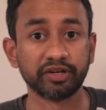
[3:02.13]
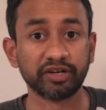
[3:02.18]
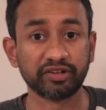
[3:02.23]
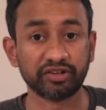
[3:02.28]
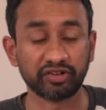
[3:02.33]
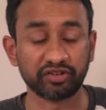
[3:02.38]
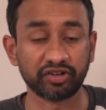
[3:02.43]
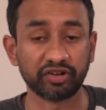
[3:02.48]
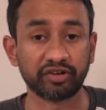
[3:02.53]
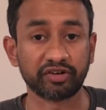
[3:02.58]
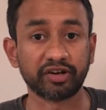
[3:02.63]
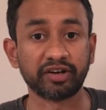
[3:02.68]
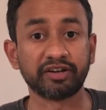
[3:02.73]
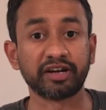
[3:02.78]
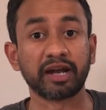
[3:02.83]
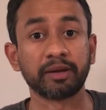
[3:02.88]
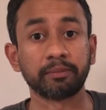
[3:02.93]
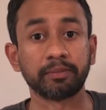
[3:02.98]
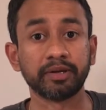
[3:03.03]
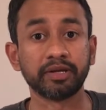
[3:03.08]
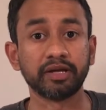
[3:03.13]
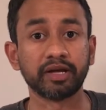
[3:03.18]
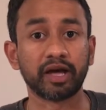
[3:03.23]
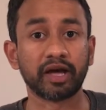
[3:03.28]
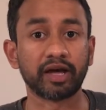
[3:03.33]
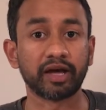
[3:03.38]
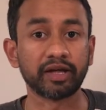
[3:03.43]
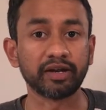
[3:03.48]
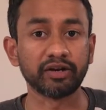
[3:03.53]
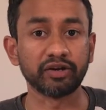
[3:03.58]
decision tree can be
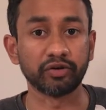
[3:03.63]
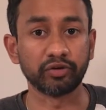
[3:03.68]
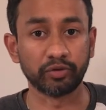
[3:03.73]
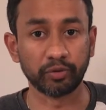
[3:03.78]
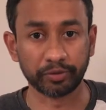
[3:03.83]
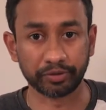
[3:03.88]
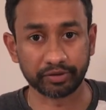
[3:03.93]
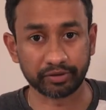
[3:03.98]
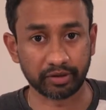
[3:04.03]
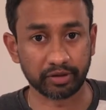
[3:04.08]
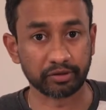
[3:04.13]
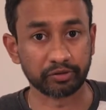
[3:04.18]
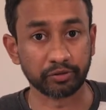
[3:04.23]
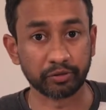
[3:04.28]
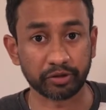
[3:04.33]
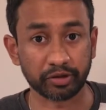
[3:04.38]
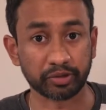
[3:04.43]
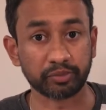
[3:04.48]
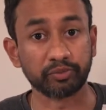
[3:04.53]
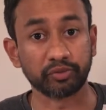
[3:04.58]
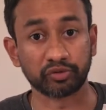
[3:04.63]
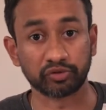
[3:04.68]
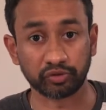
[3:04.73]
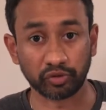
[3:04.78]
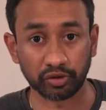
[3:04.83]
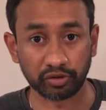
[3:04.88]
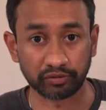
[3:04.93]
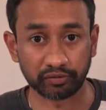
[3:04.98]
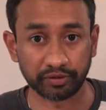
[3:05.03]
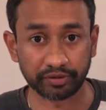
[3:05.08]
a good algorithm to
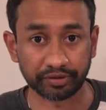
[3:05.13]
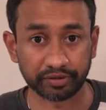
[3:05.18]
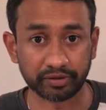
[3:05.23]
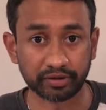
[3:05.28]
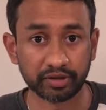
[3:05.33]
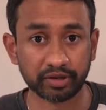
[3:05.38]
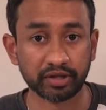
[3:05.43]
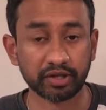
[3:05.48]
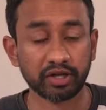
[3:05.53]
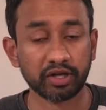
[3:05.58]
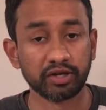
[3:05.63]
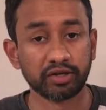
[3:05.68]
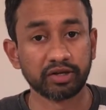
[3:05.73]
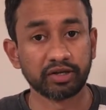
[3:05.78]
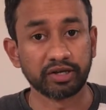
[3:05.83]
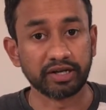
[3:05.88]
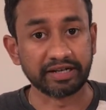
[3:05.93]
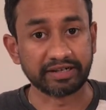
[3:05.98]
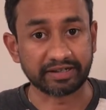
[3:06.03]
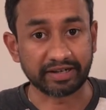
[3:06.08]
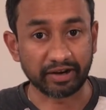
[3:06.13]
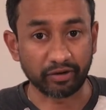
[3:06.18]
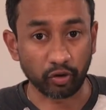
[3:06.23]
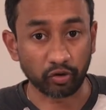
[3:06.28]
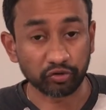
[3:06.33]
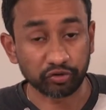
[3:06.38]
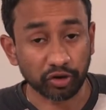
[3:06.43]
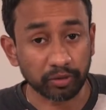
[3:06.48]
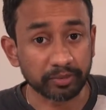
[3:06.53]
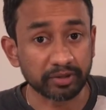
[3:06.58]
solve it. It can
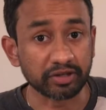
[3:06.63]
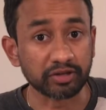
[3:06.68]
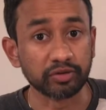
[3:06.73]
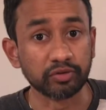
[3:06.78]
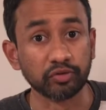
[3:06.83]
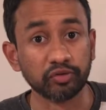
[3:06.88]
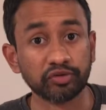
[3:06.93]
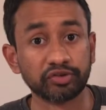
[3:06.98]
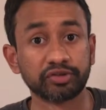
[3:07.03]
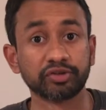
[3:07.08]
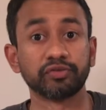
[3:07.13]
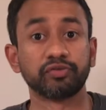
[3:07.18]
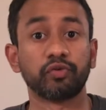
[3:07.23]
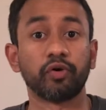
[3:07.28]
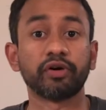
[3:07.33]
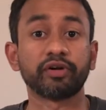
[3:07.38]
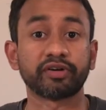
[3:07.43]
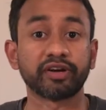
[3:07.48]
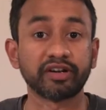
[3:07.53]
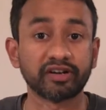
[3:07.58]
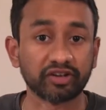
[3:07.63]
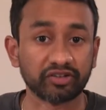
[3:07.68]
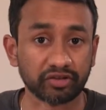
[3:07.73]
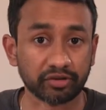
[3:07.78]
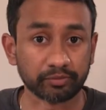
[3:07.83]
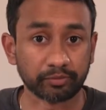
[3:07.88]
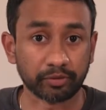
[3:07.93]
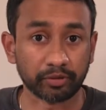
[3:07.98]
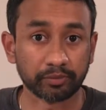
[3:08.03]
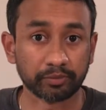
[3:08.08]
also be used for
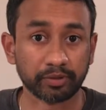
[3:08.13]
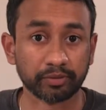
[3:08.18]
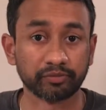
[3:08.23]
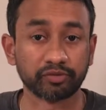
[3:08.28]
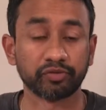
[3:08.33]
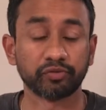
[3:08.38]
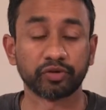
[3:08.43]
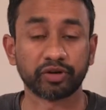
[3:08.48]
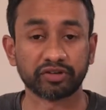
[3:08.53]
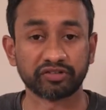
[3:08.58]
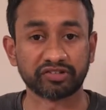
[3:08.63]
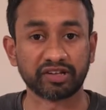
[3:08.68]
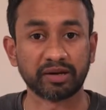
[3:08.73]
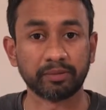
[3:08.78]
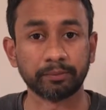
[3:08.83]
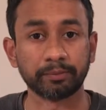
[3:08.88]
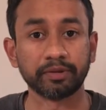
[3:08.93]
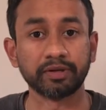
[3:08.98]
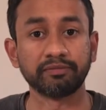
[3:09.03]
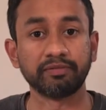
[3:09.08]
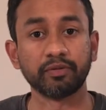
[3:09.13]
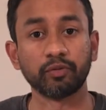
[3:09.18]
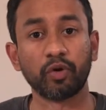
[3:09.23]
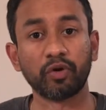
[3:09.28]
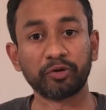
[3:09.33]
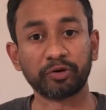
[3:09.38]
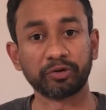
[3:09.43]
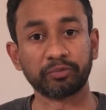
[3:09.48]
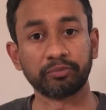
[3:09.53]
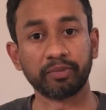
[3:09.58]
regression problems. For example, we
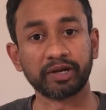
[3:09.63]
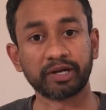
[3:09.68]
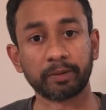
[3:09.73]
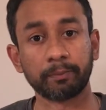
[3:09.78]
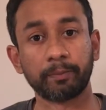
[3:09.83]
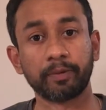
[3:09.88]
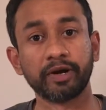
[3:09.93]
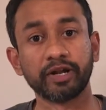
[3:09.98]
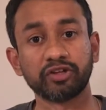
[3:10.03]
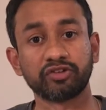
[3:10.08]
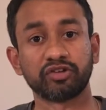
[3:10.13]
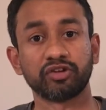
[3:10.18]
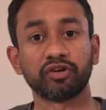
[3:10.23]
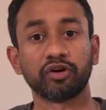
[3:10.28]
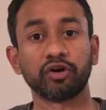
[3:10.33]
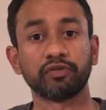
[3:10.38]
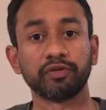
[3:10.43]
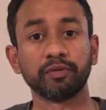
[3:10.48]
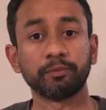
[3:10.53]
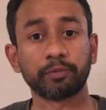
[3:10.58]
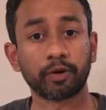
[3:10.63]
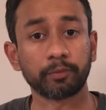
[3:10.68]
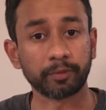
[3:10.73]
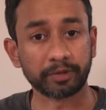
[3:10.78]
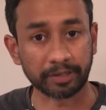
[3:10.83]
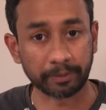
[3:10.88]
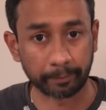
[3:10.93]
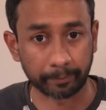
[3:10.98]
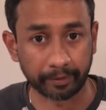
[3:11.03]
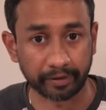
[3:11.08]
want to make a prediction of a
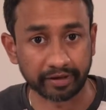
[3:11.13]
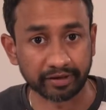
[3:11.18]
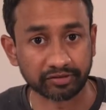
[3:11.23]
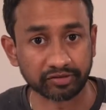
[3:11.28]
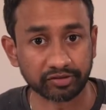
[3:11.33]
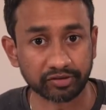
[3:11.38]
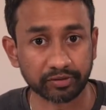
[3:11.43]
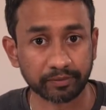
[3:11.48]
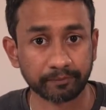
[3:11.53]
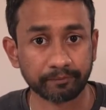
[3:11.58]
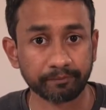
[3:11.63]
property price.